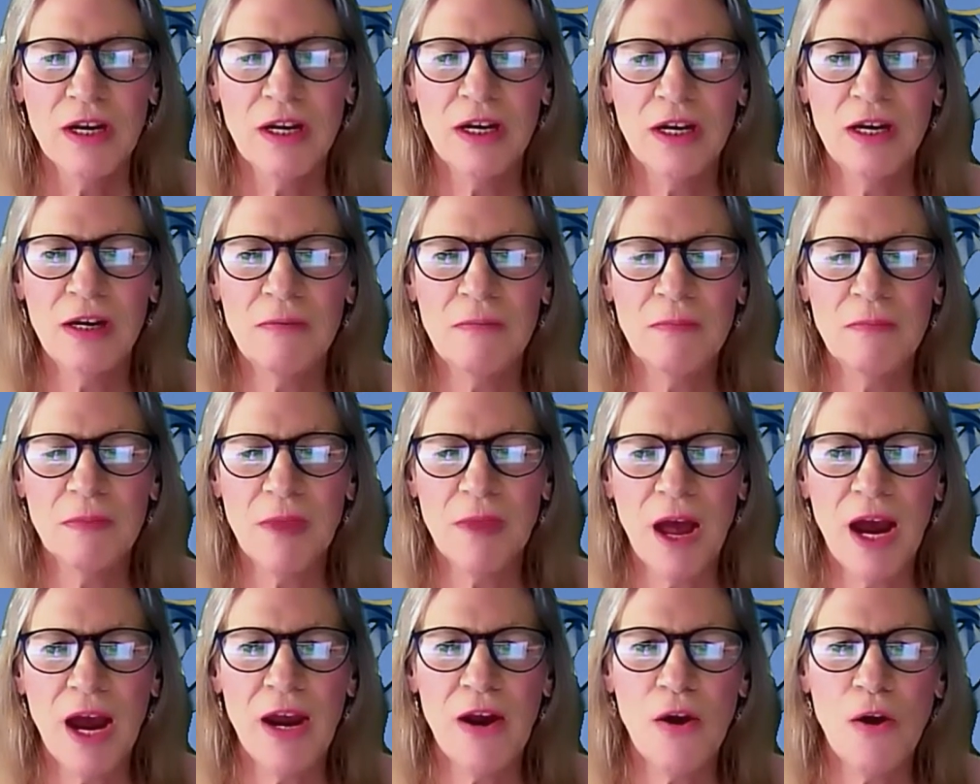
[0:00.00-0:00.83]

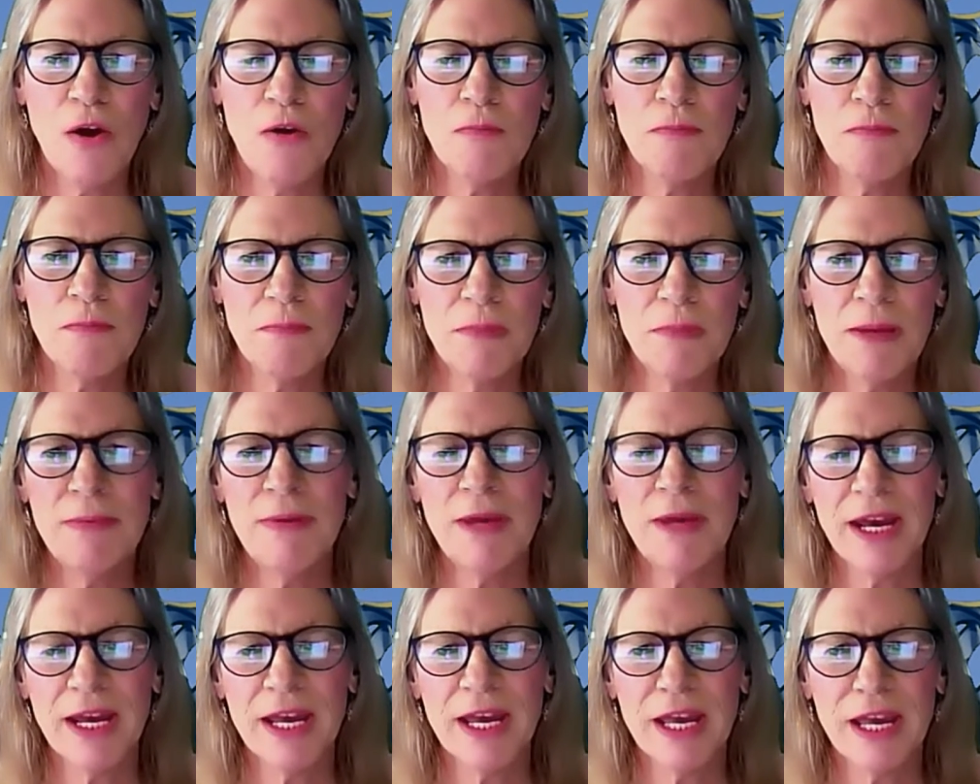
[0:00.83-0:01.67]
I hope
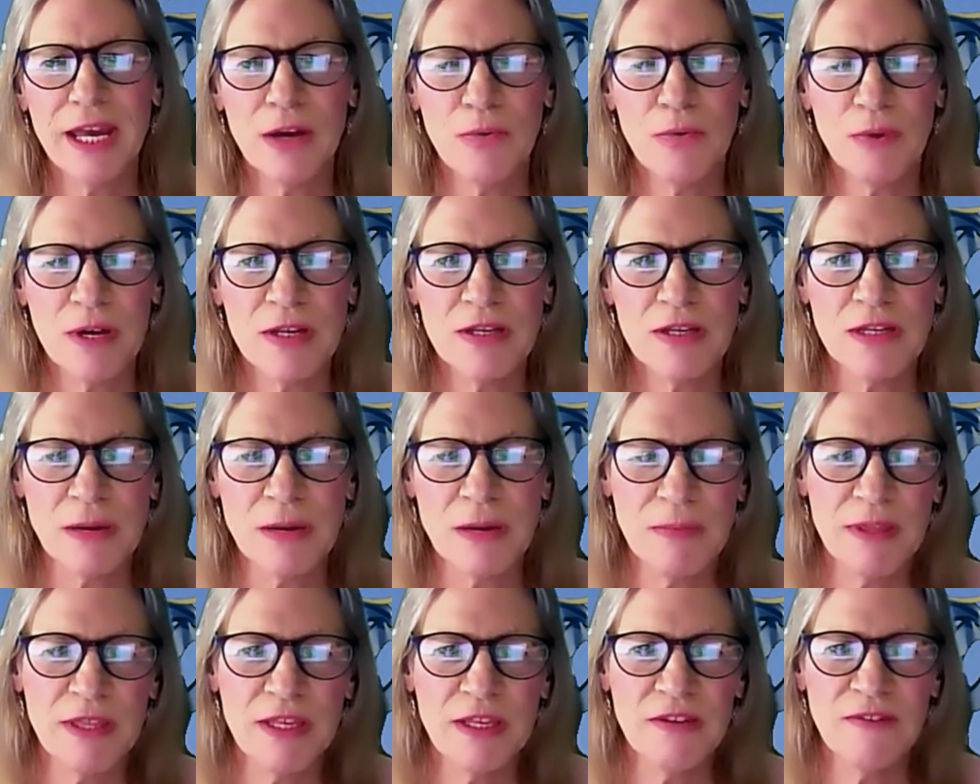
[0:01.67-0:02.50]
maybe I can get rid of
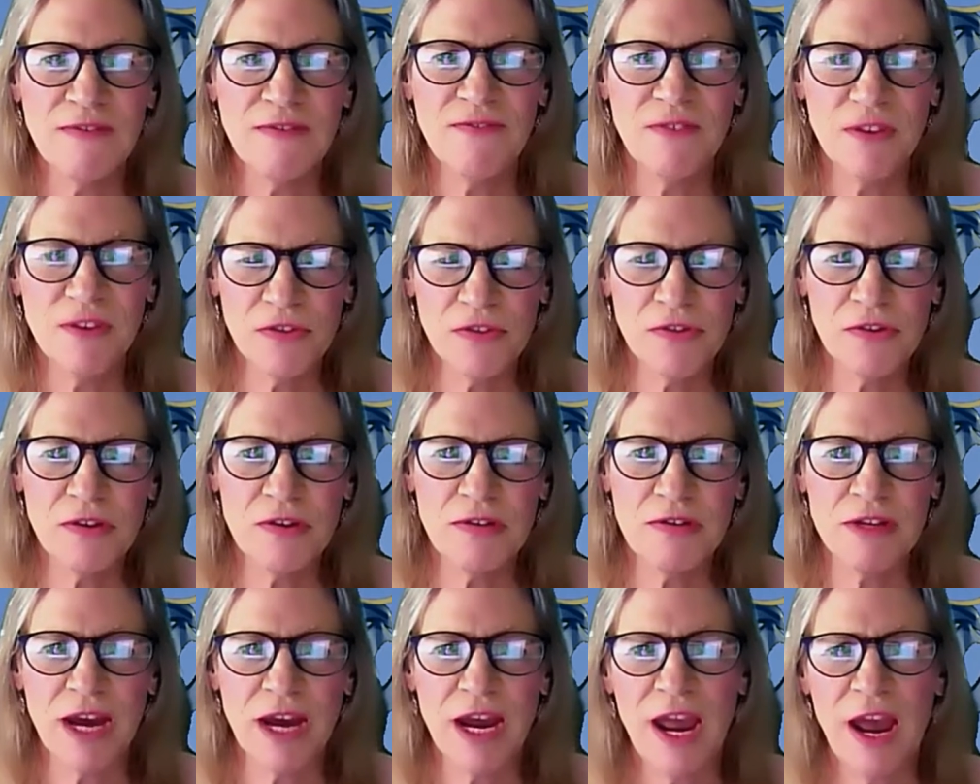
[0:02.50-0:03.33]
some of these
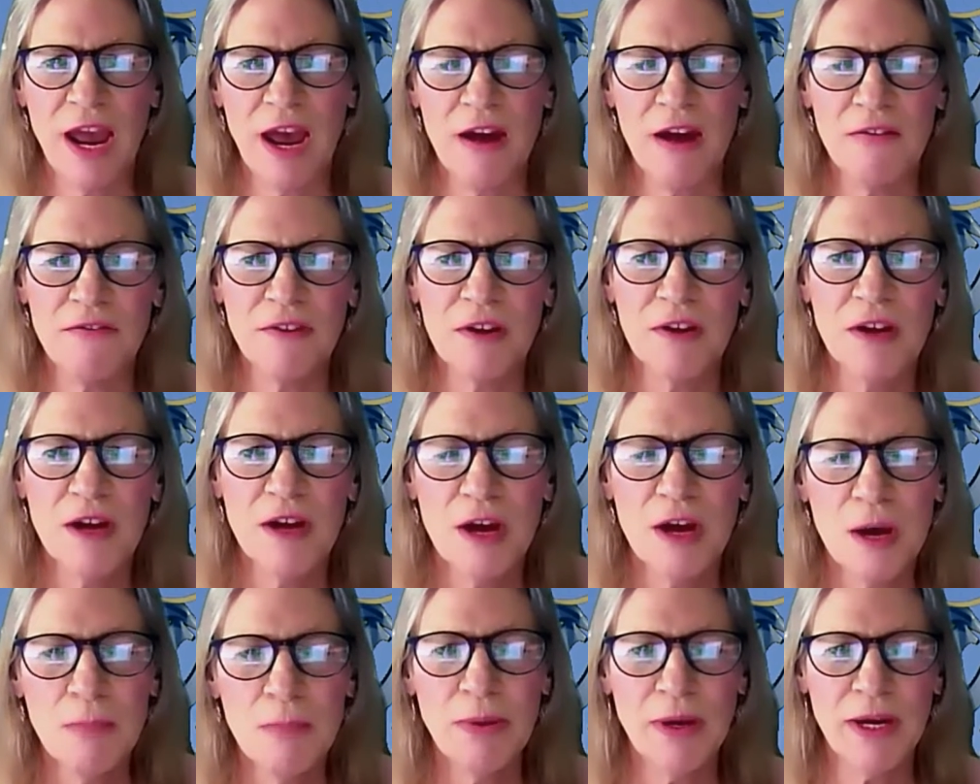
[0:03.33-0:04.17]
filters I have
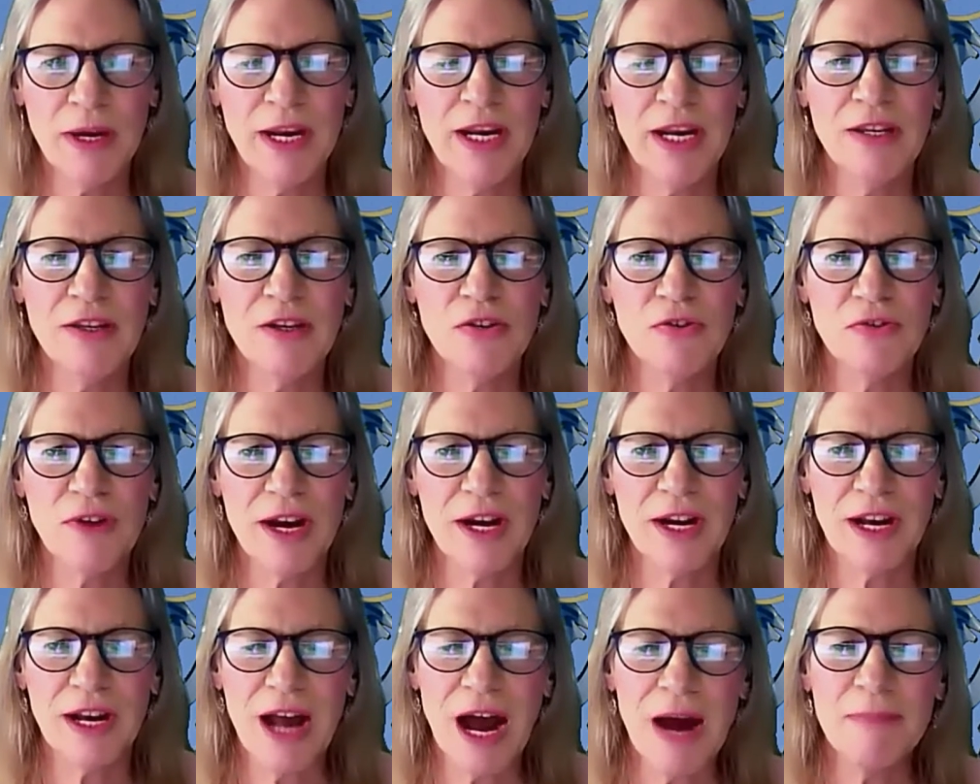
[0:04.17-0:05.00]
put in to
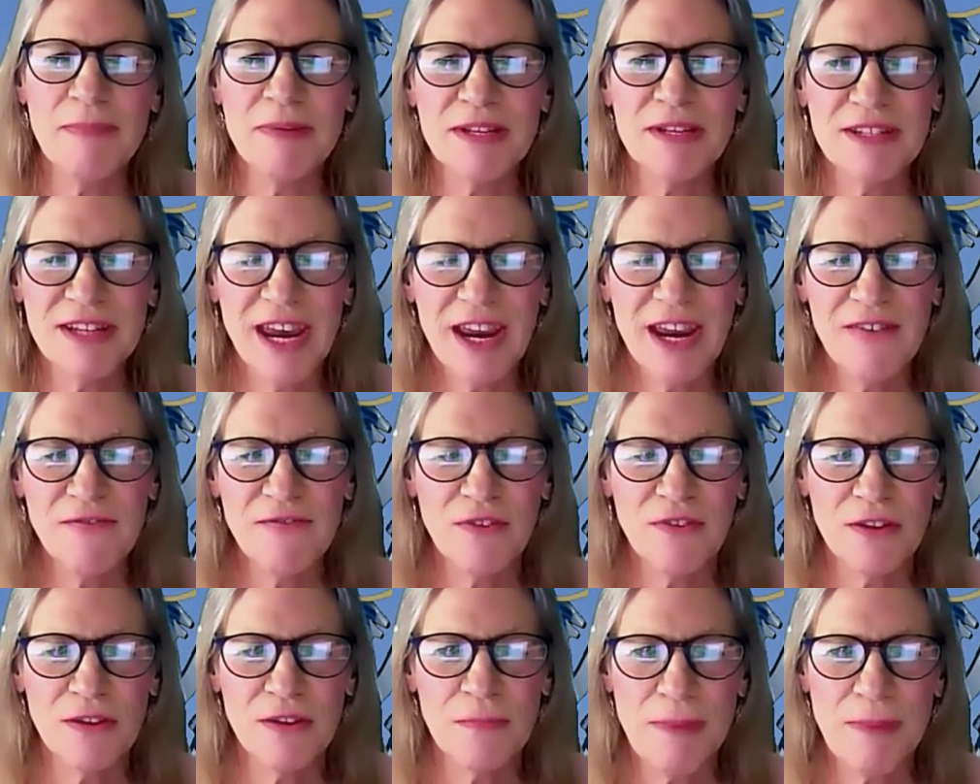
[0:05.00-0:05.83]
try to
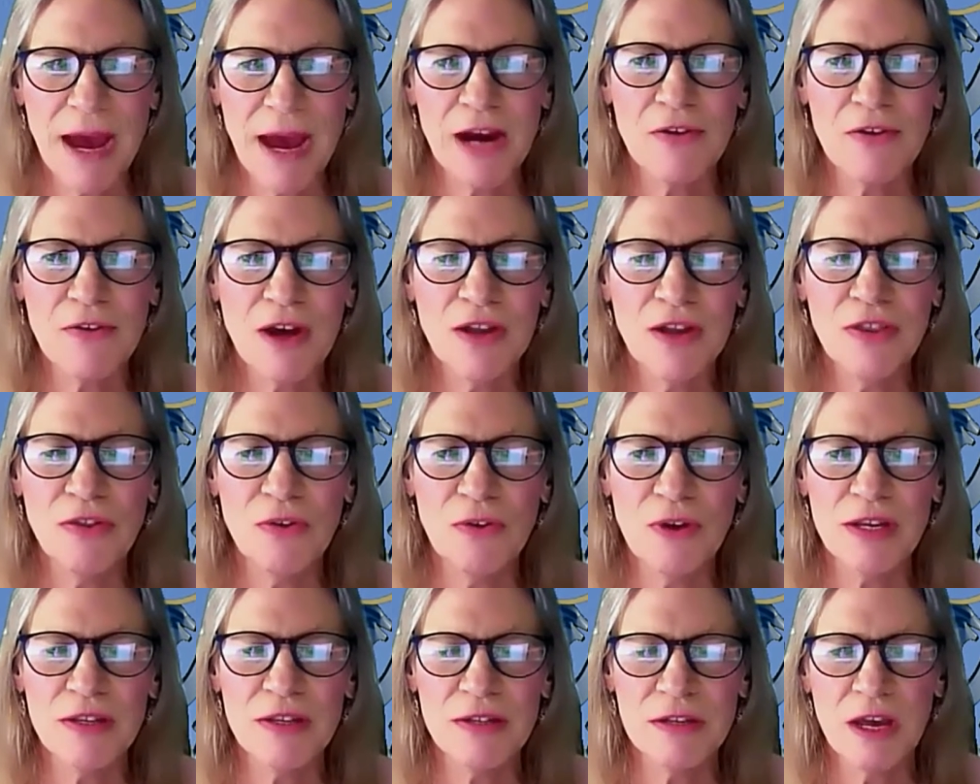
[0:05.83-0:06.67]
compensate for the
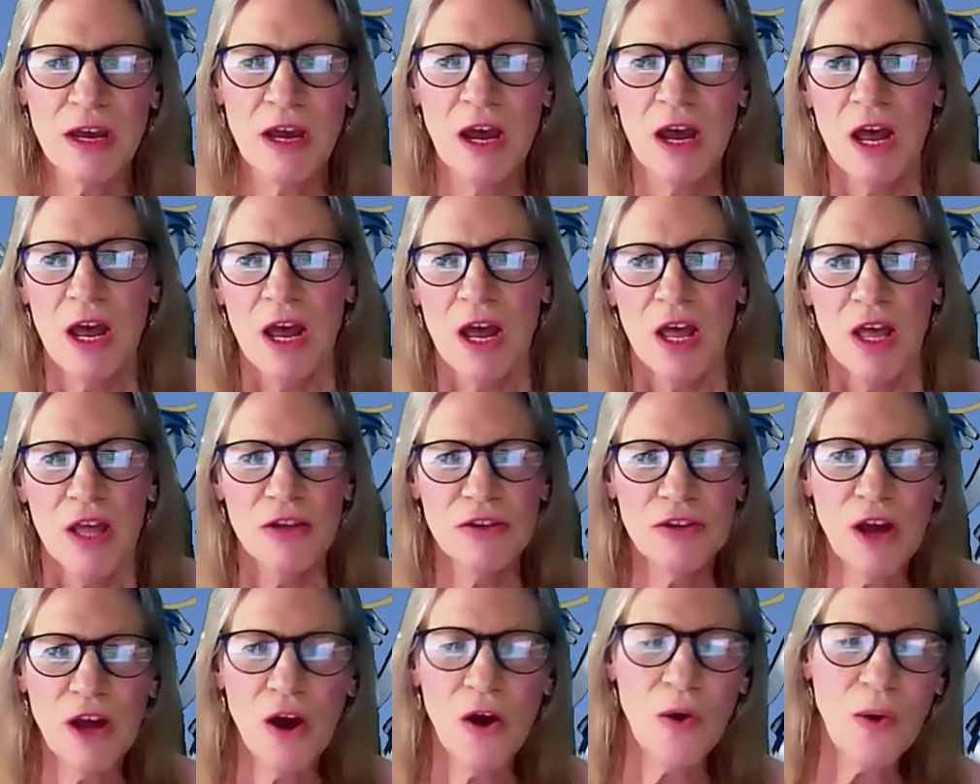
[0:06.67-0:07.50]
background noise.
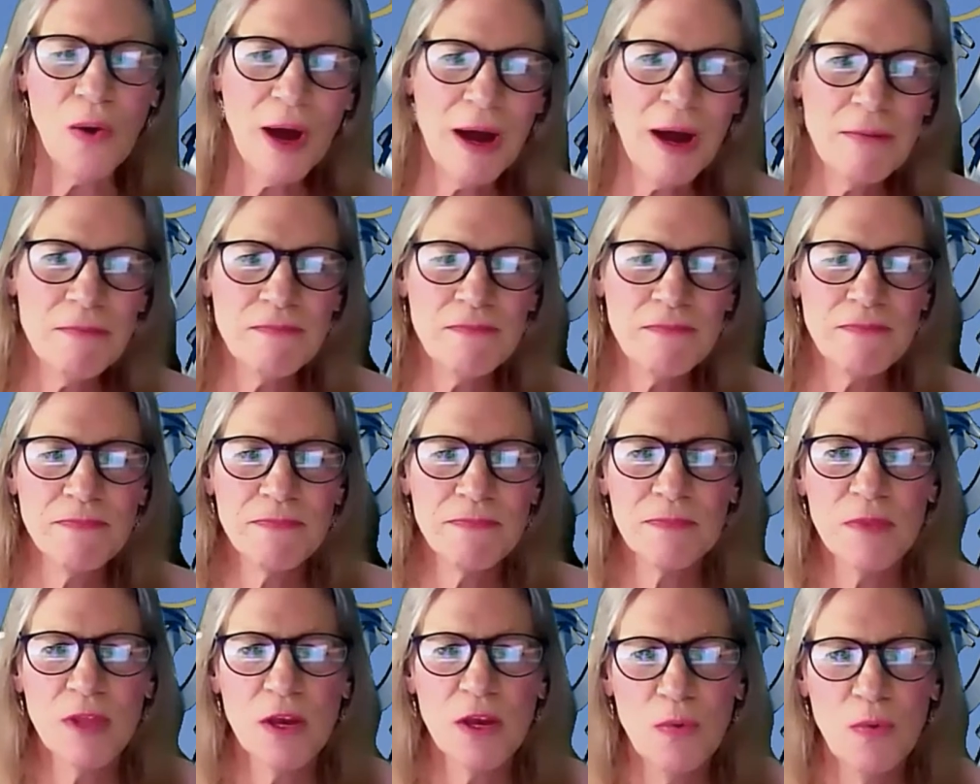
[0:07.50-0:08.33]
So,
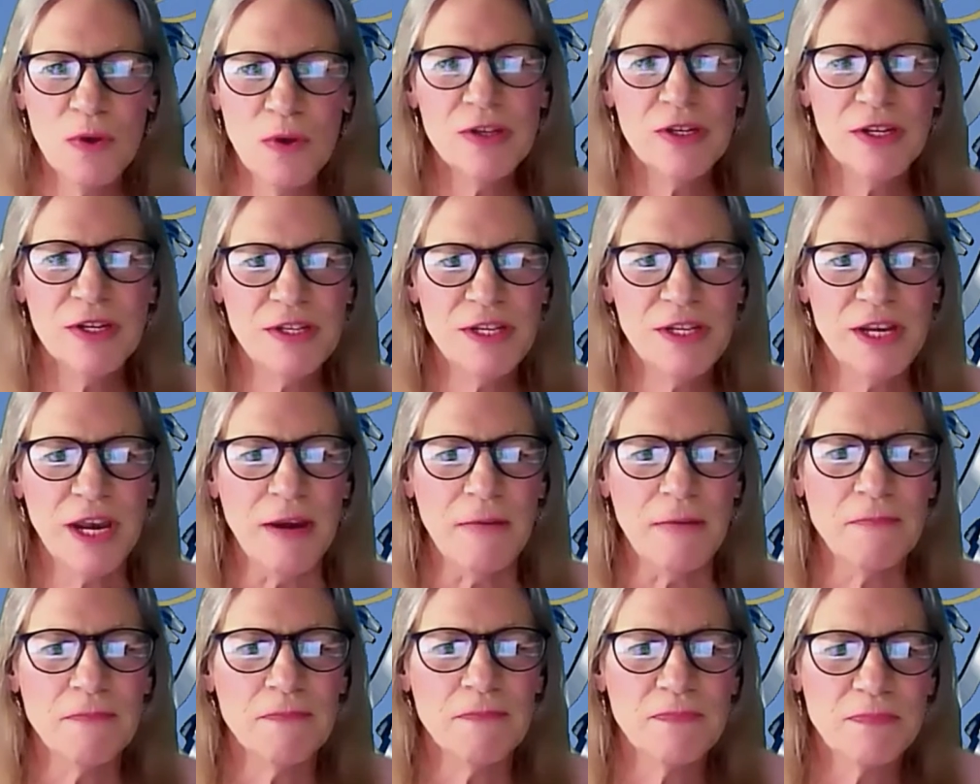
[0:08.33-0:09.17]
we'll just
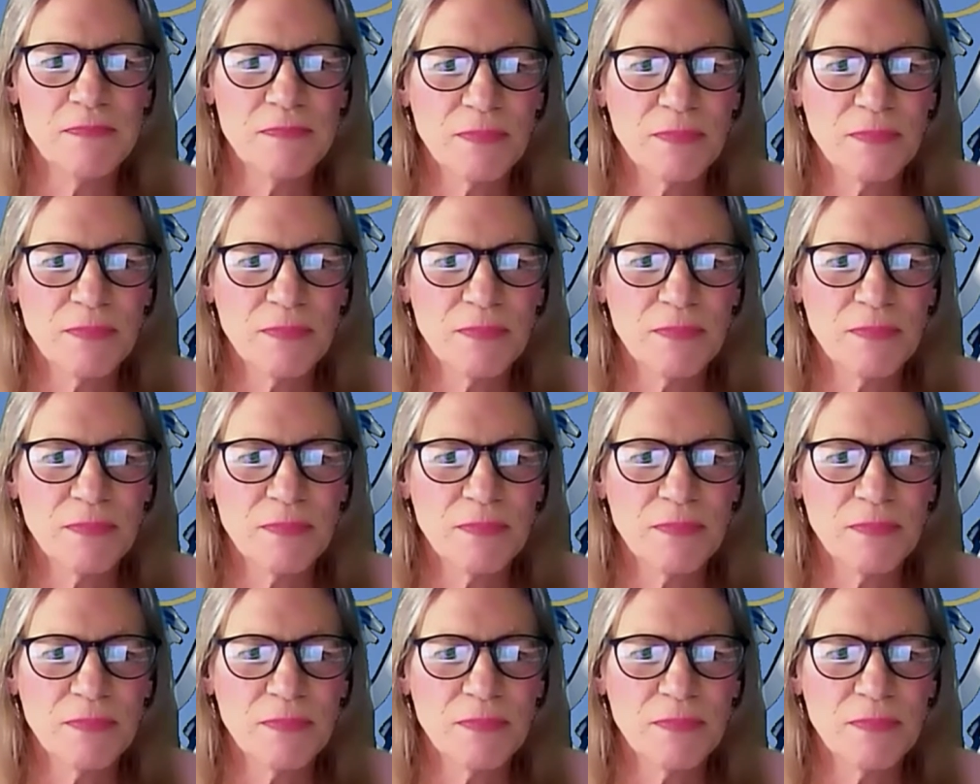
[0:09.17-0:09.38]
see.